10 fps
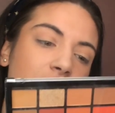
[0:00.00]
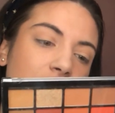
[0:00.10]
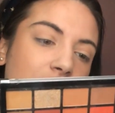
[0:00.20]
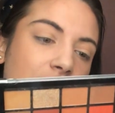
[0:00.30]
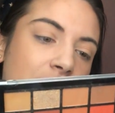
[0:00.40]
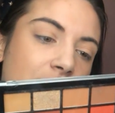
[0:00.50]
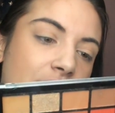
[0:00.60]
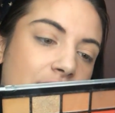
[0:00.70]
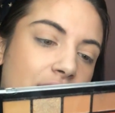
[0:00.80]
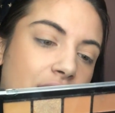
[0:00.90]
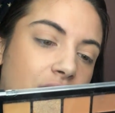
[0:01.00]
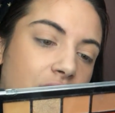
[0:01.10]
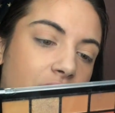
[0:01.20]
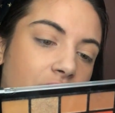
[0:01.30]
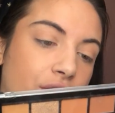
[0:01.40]
and this is
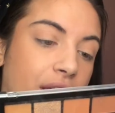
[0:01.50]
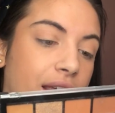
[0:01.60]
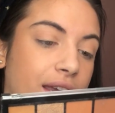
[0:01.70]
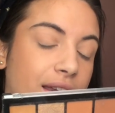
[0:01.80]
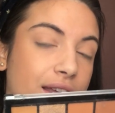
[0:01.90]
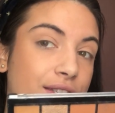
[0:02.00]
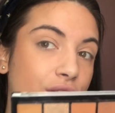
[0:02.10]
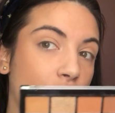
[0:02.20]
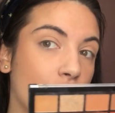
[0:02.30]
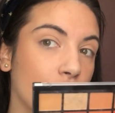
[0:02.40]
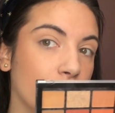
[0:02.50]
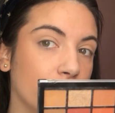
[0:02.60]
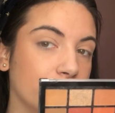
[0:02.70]
the heat is on.